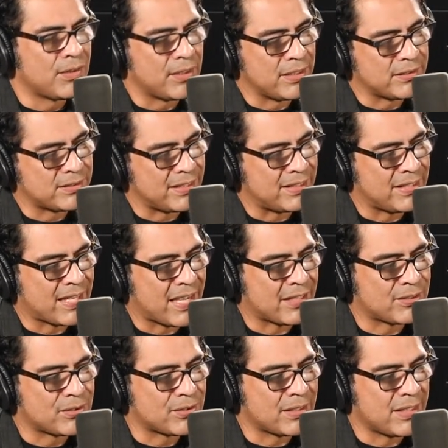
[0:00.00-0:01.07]
Things like
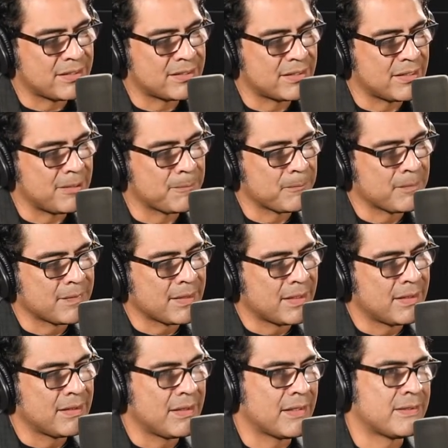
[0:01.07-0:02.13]
that. So that's a
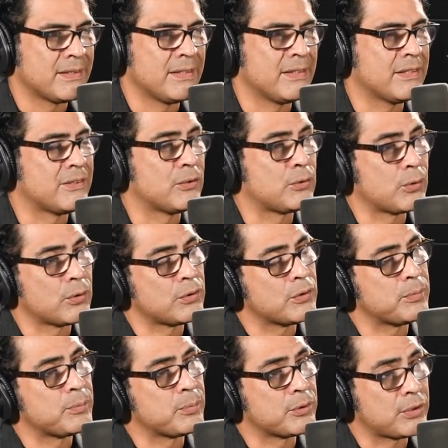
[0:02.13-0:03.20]
that's a that's a sort
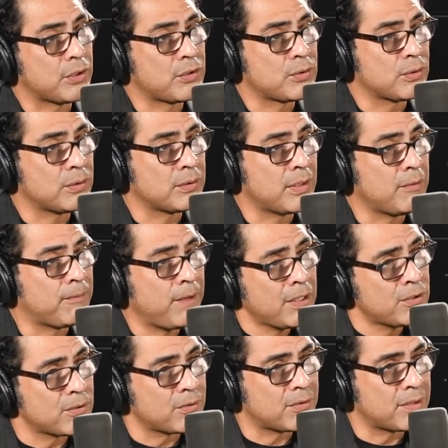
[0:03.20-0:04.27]
of potential infection, right?